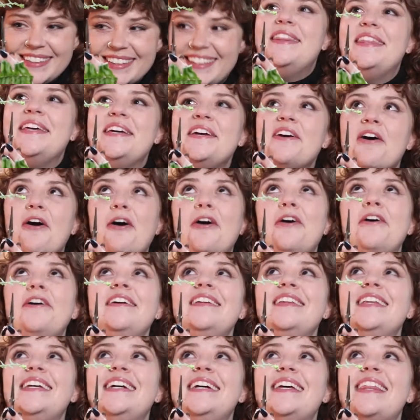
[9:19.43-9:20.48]
The
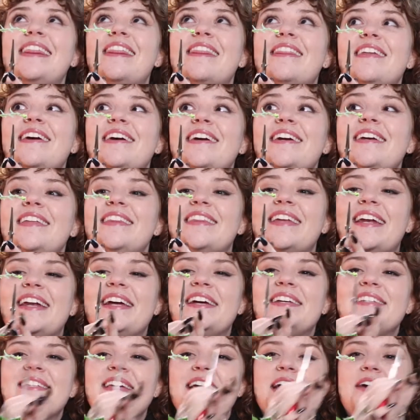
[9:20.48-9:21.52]
only thing that
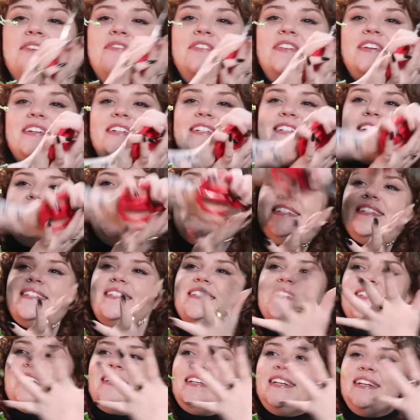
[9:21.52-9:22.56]
has ever
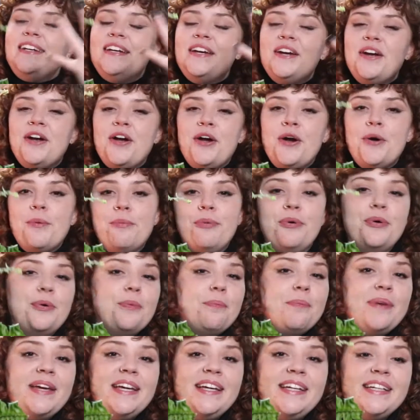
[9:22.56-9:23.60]
just
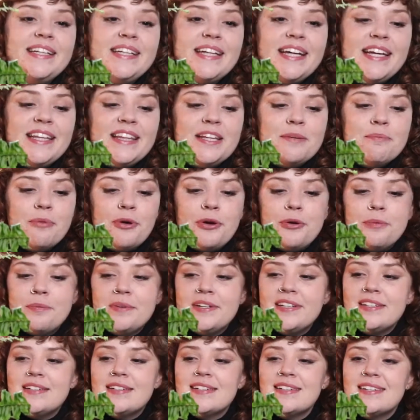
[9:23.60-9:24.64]
put me in the
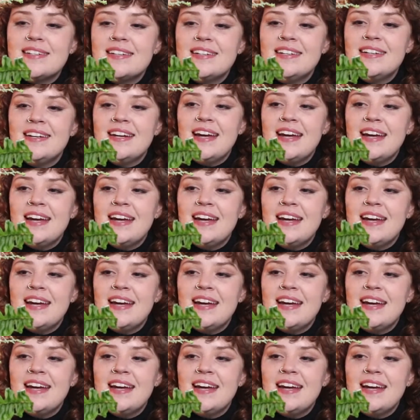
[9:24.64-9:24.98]
moment,